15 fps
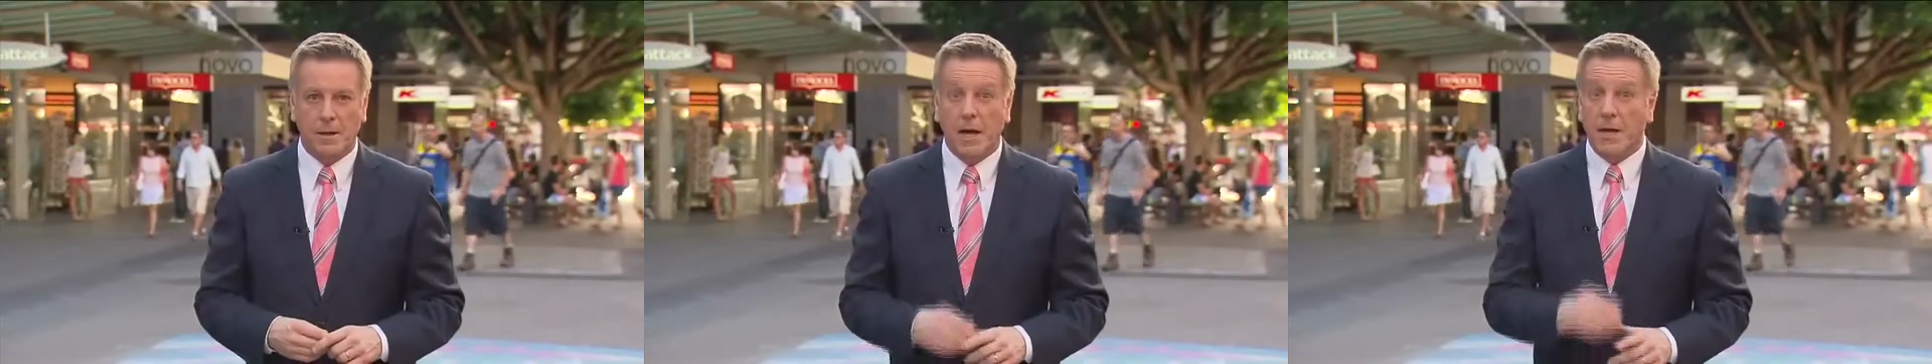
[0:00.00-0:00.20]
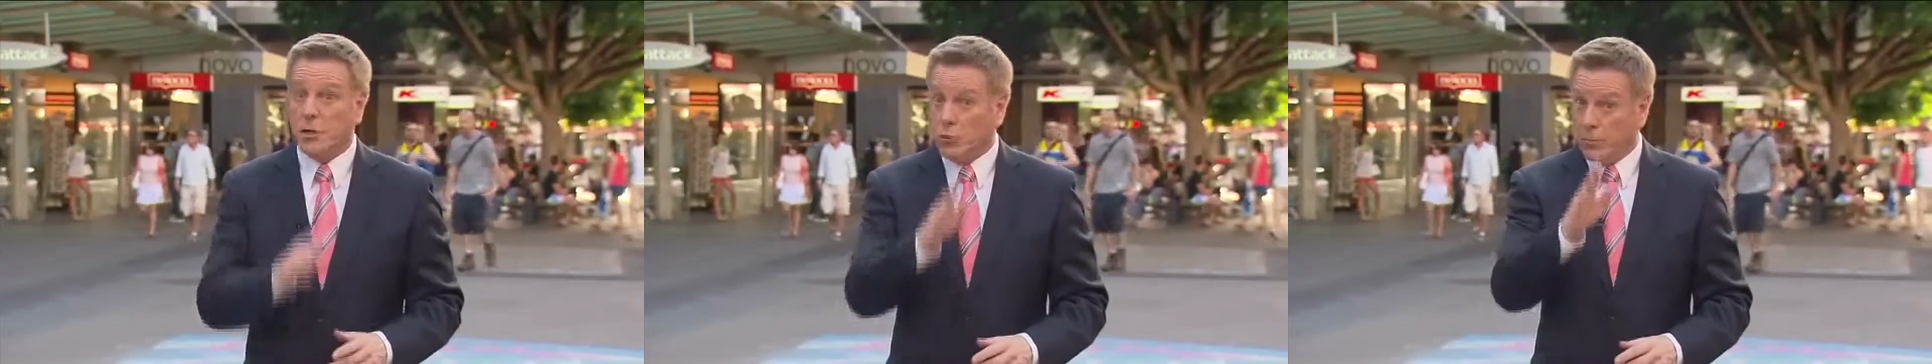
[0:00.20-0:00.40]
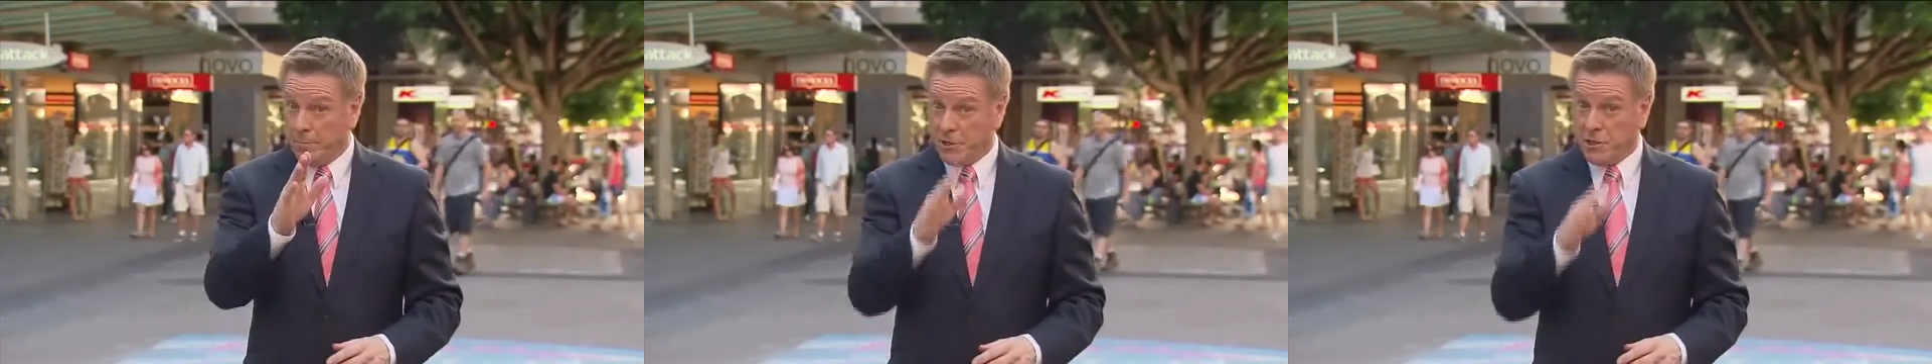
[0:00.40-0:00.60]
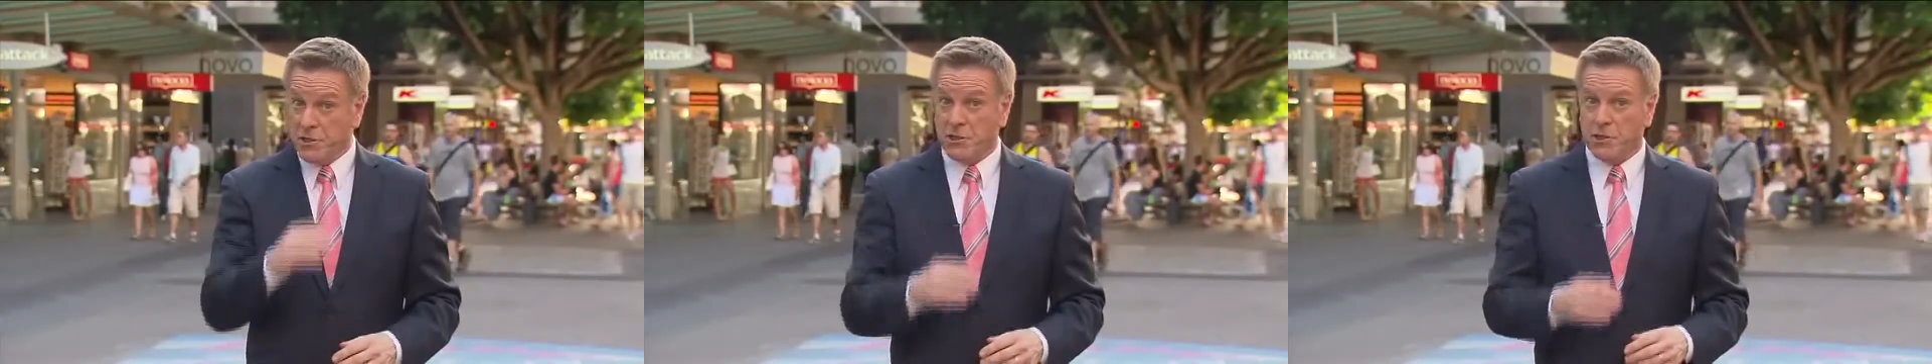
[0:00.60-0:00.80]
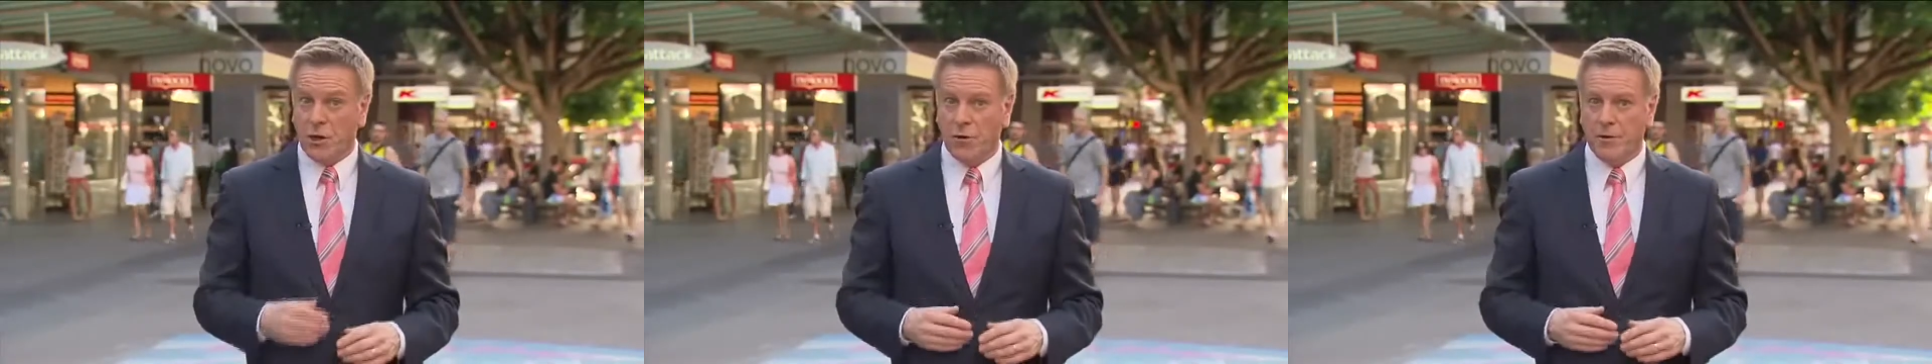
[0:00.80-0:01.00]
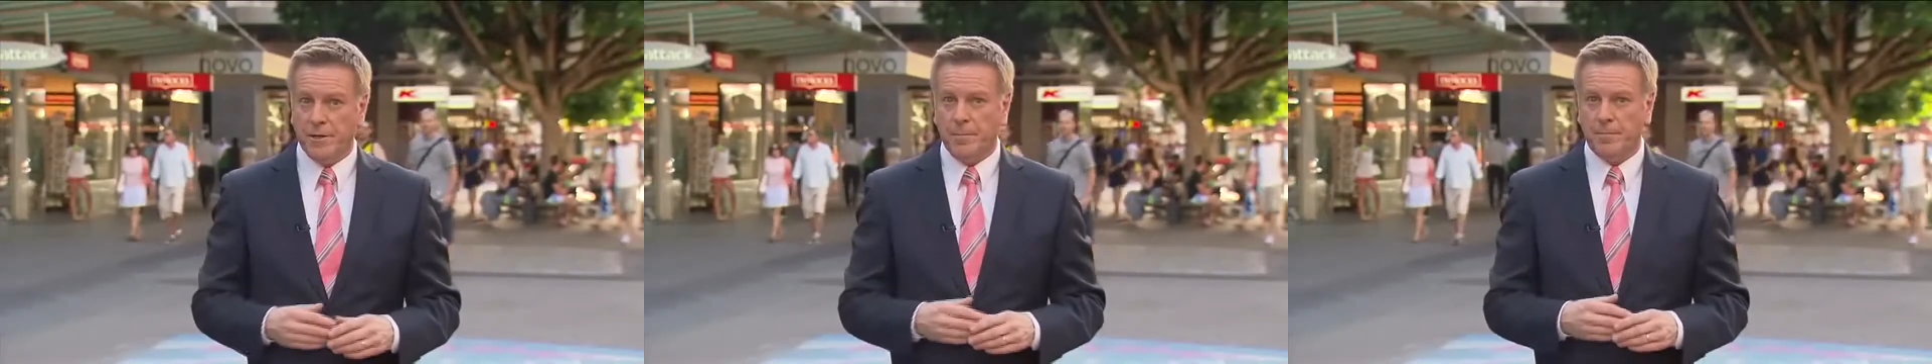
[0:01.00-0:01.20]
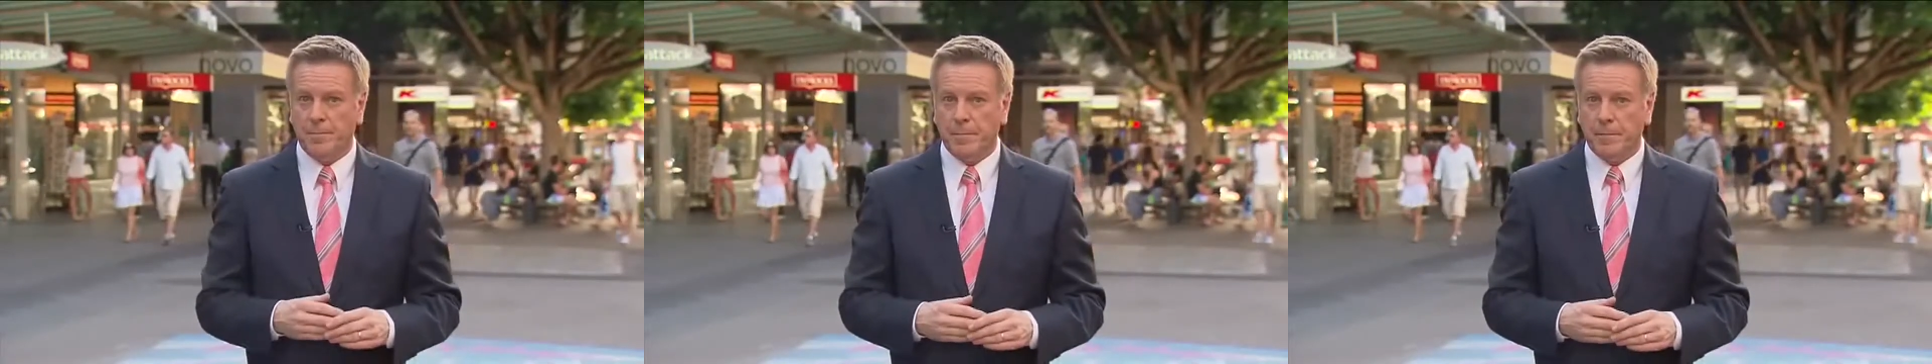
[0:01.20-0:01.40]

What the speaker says: Are you a business owner?